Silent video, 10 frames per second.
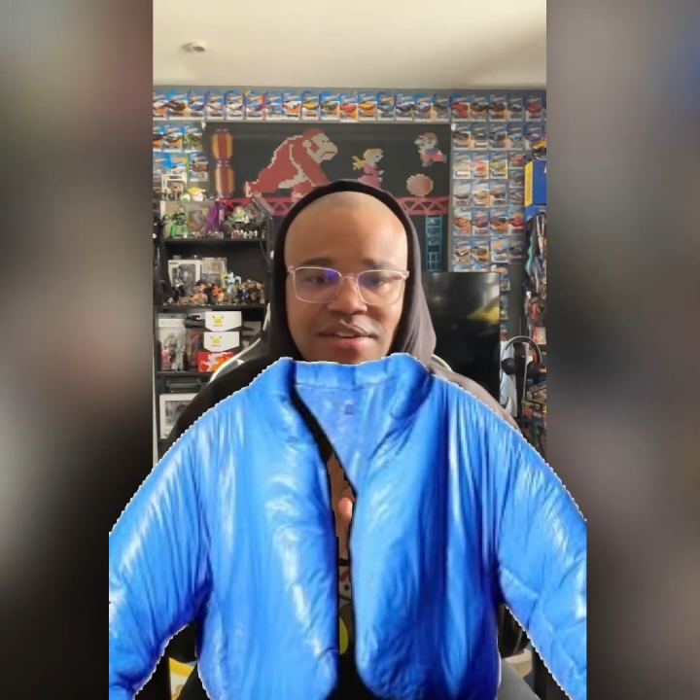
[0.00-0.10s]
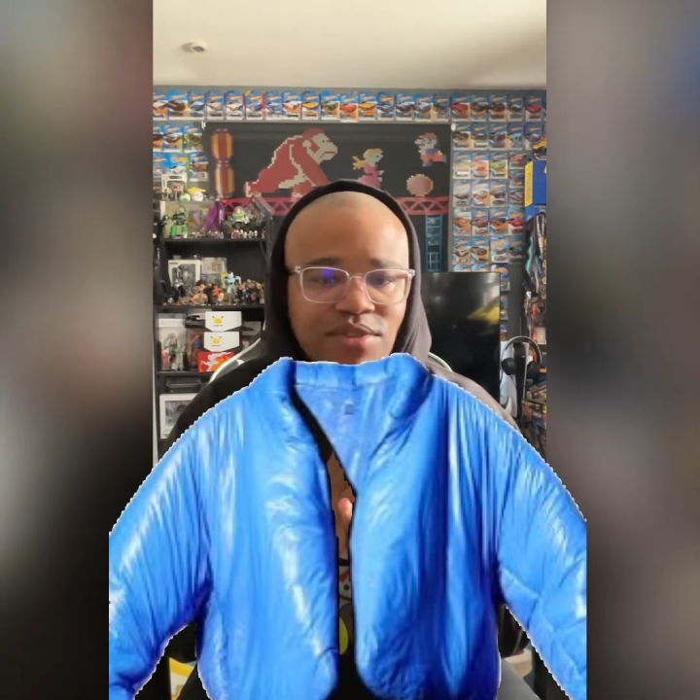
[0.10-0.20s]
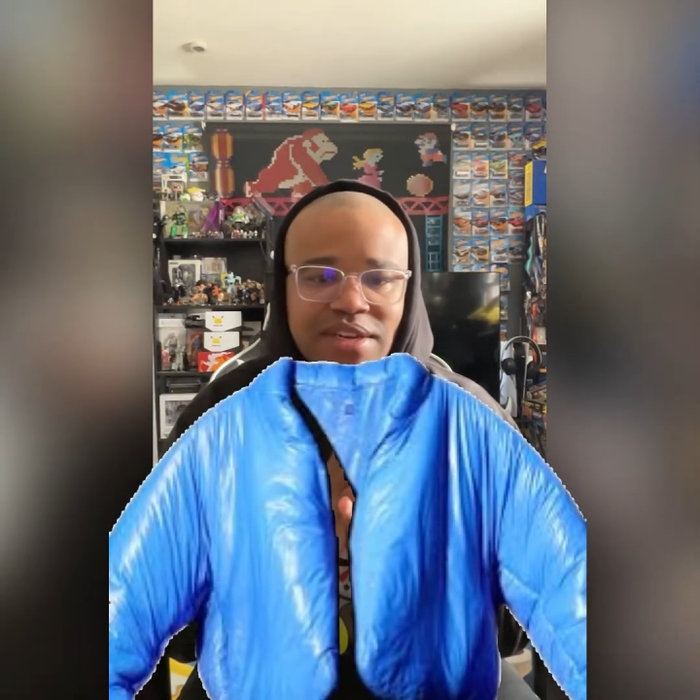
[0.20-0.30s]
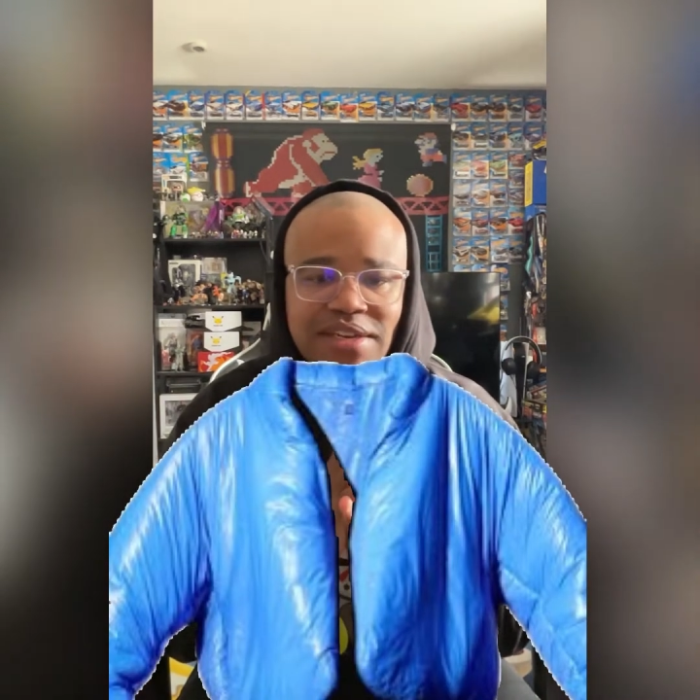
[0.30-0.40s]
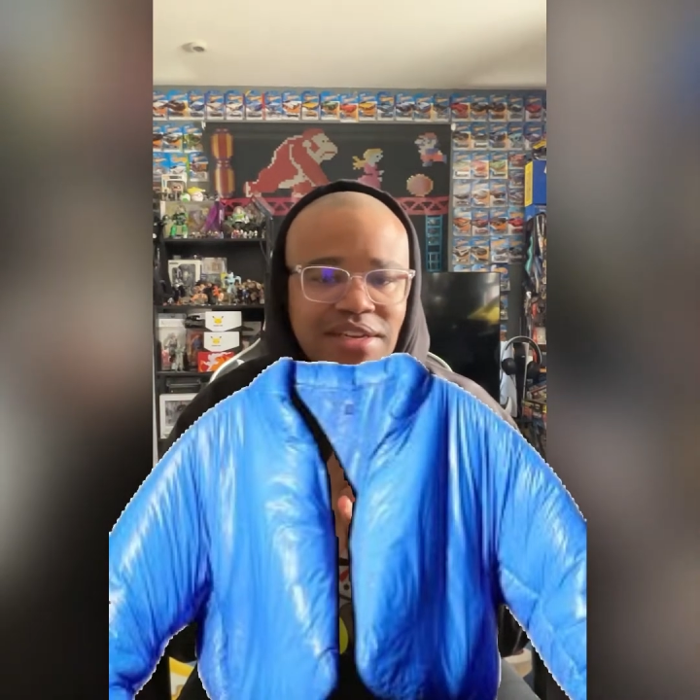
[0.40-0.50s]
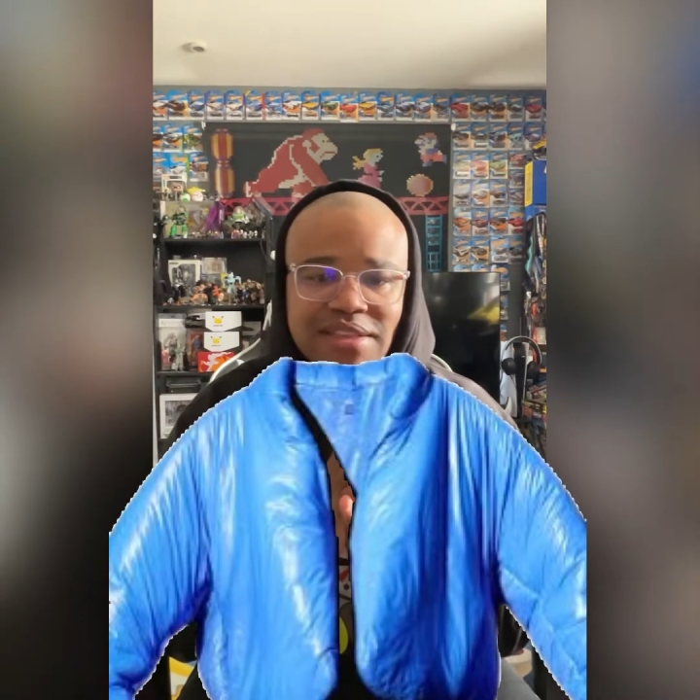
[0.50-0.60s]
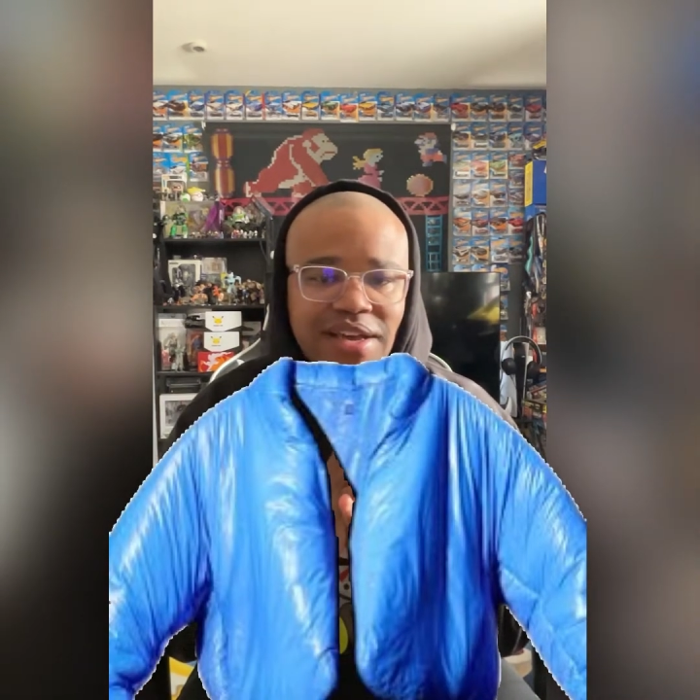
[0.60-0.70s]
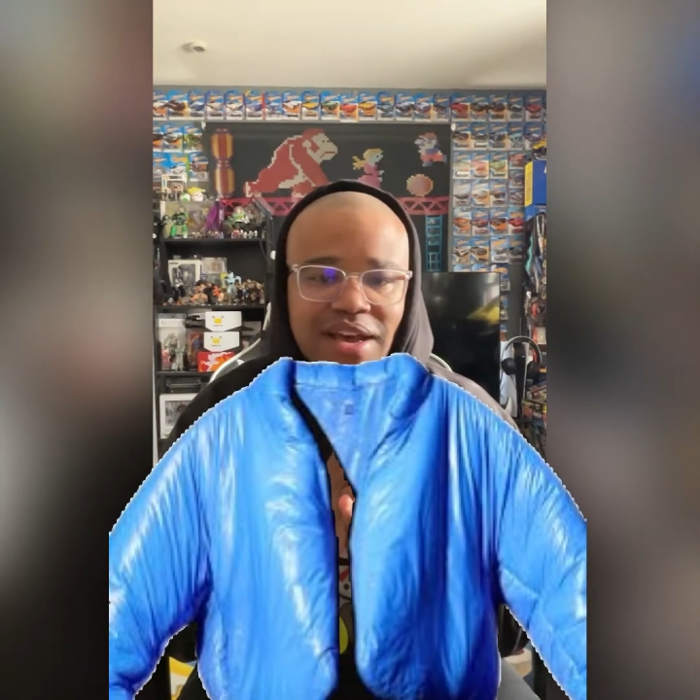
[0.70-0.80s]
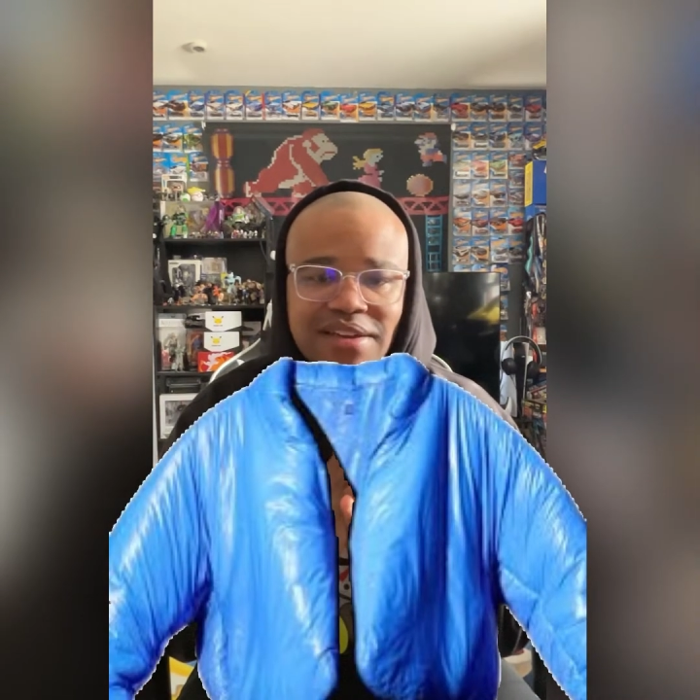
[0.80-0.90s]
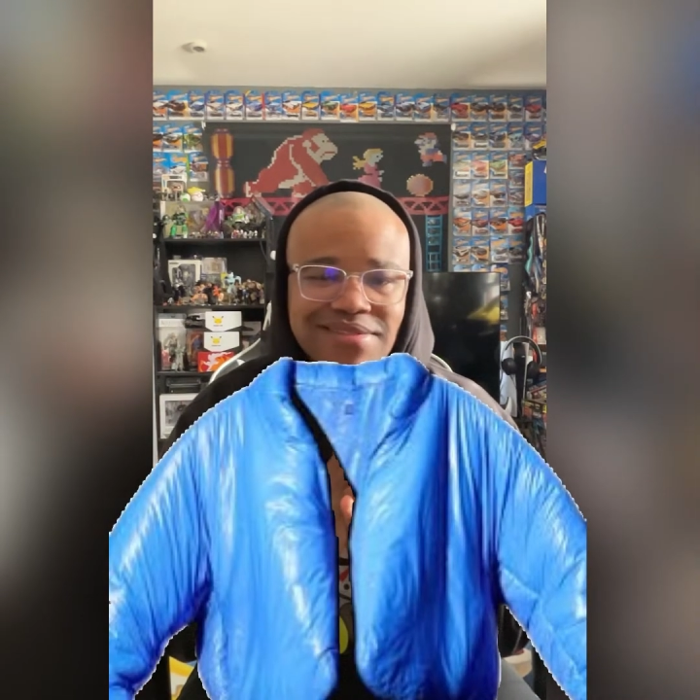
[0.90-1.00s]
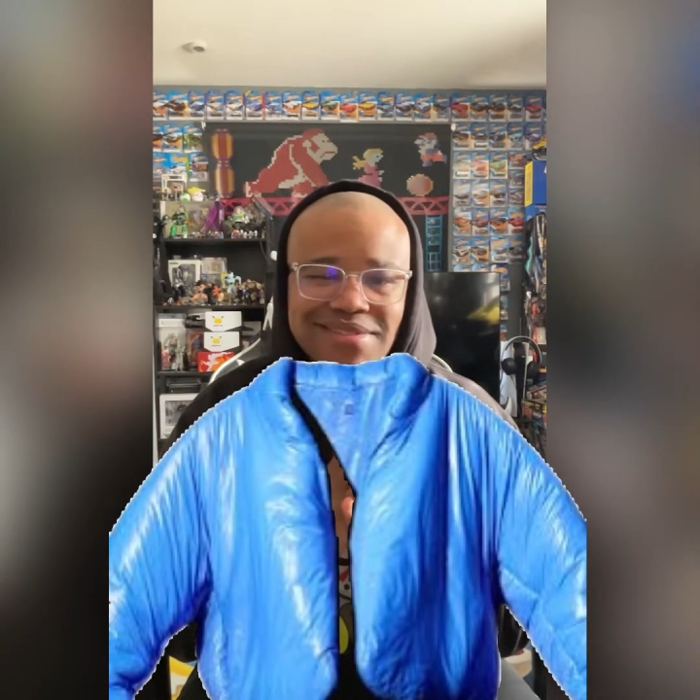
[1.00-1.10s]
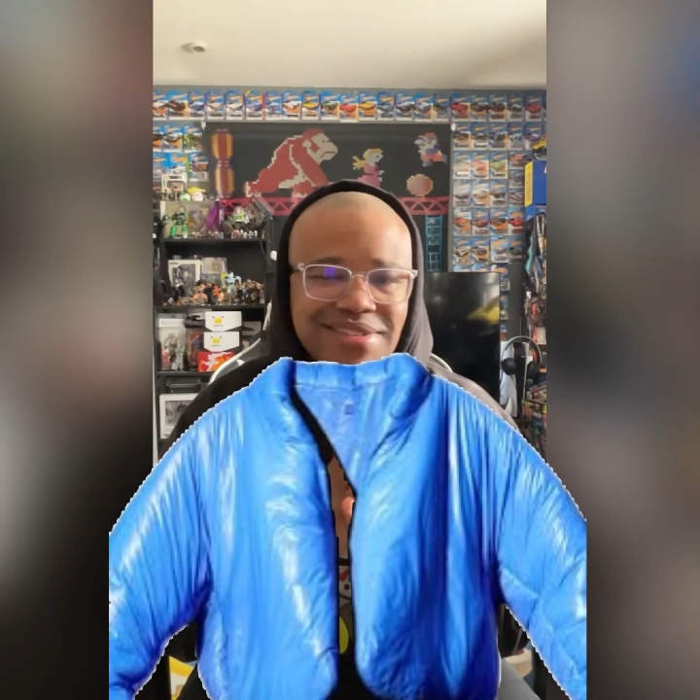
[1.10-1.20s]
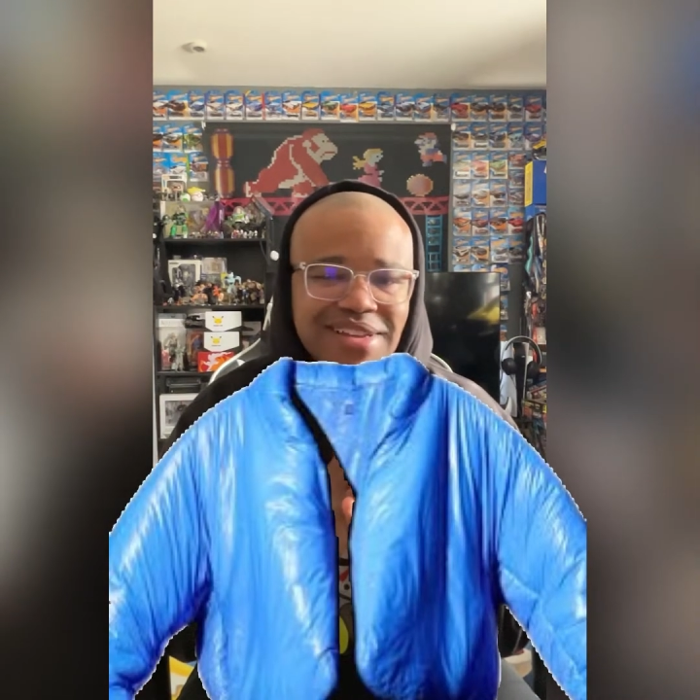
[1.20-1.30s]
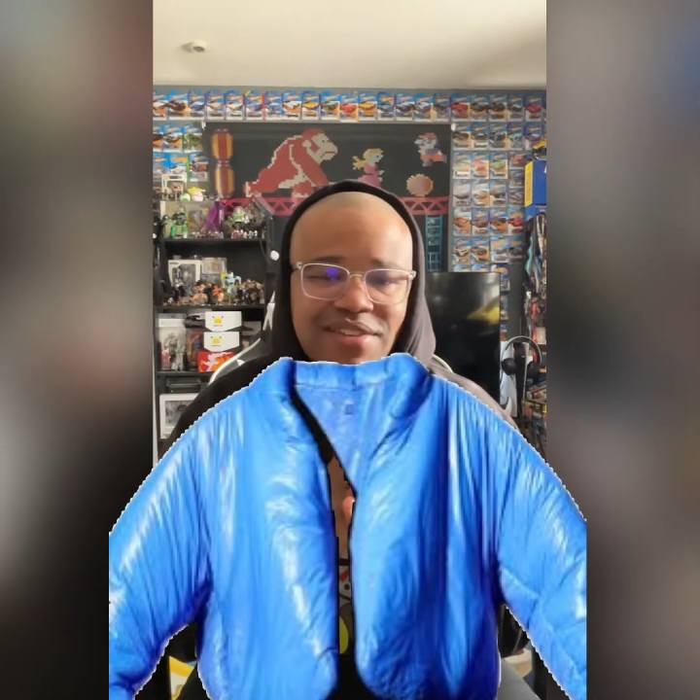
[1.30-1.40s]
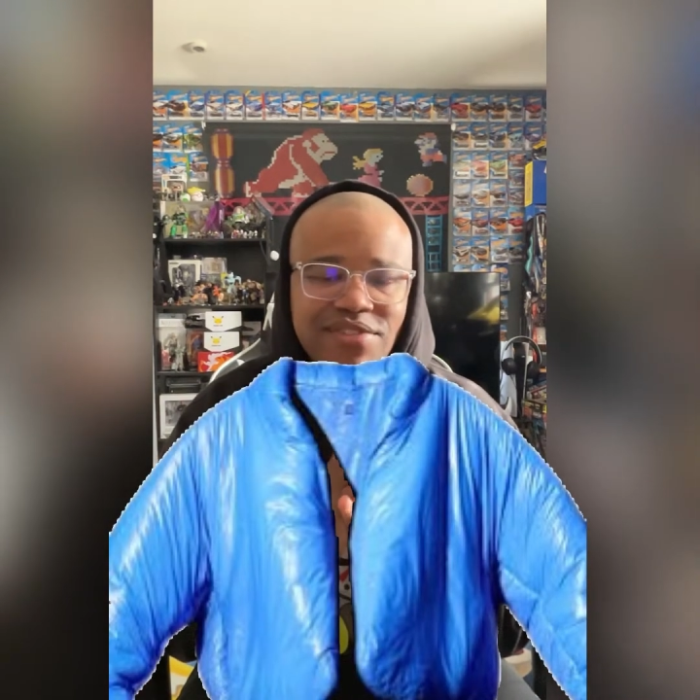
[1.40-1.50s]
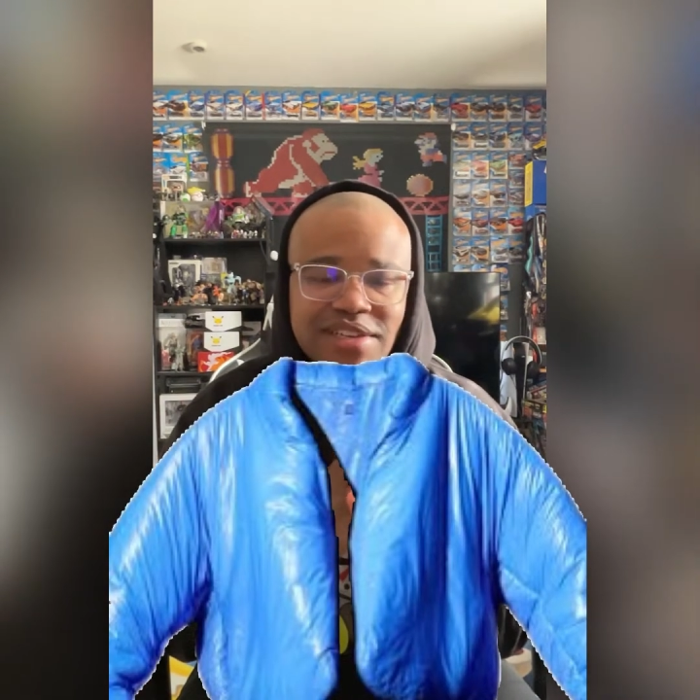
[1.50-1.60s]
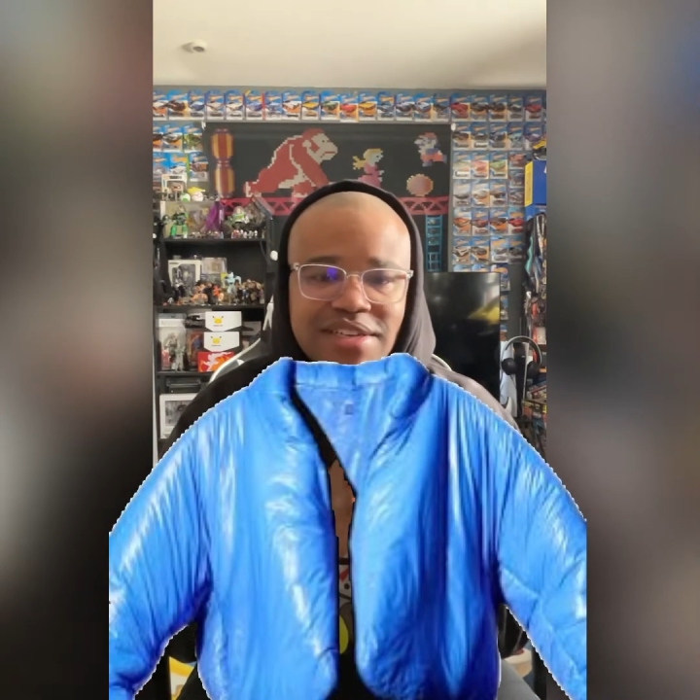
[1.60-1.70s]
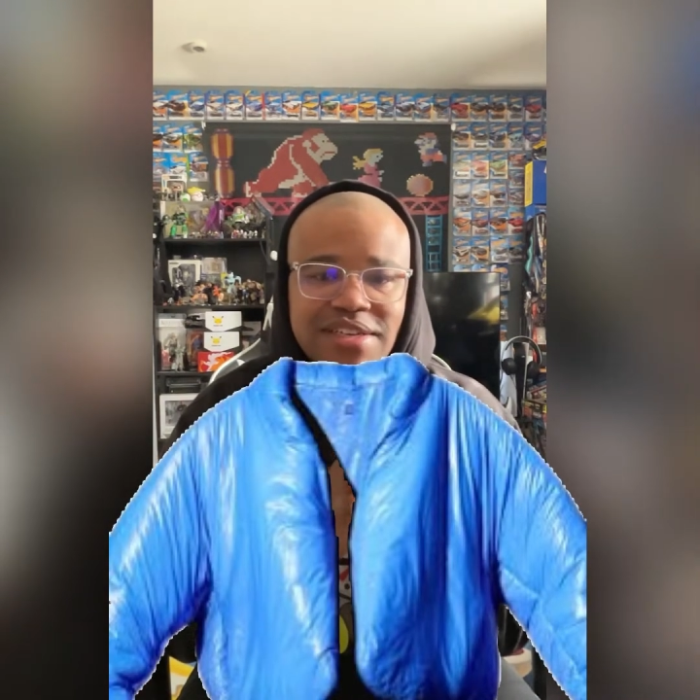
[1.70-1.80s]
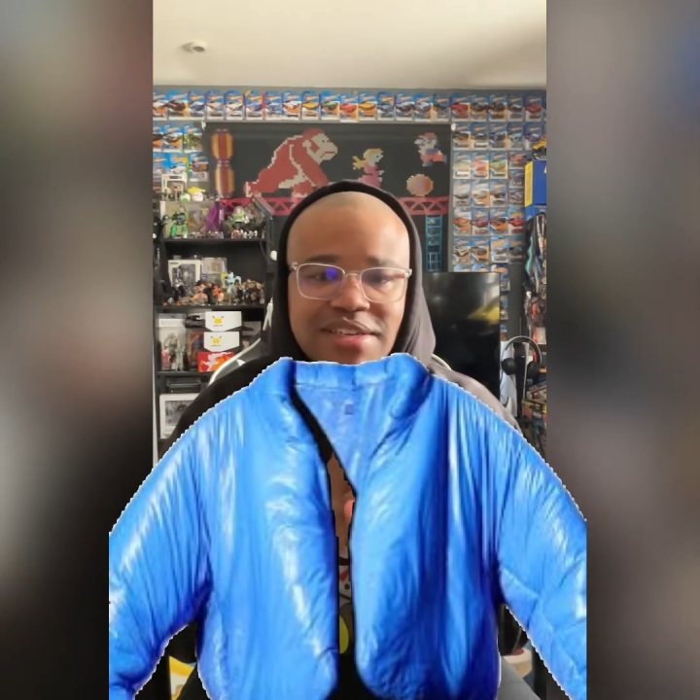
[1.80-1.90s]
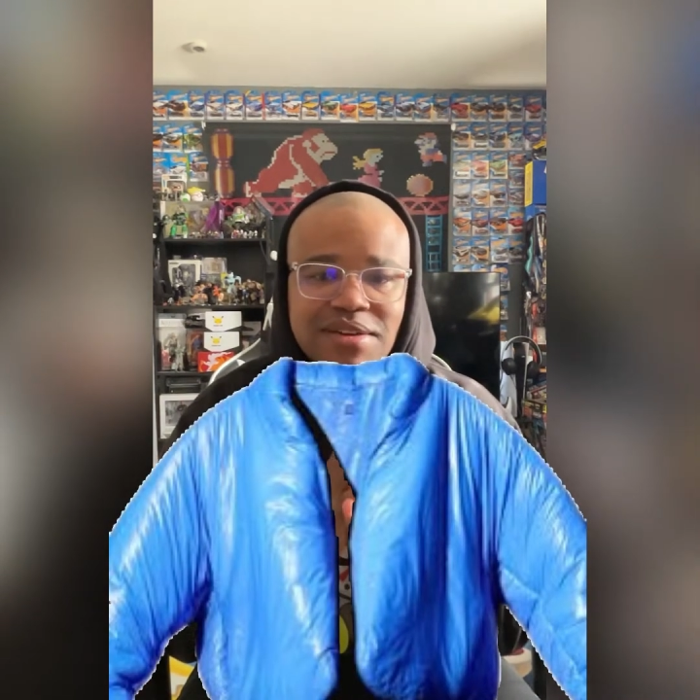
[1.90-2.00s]
We didn't get that. Not
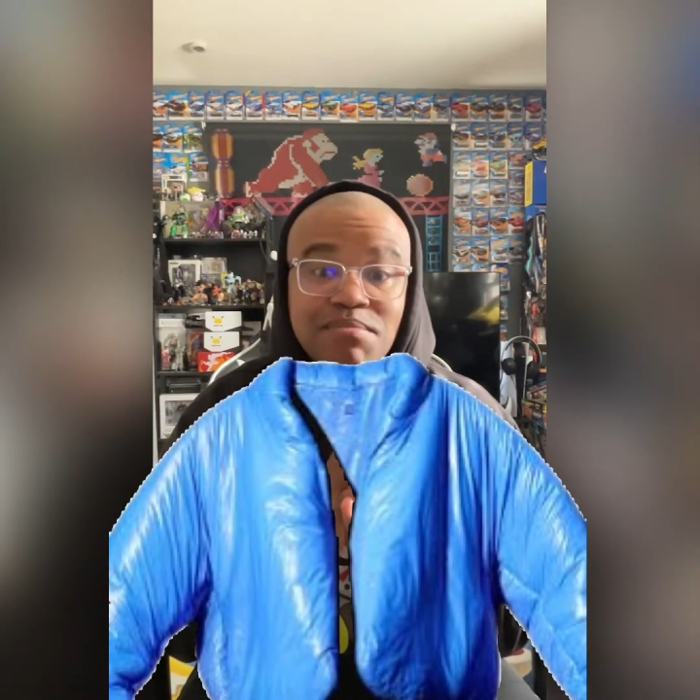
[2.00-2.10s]
feeling it.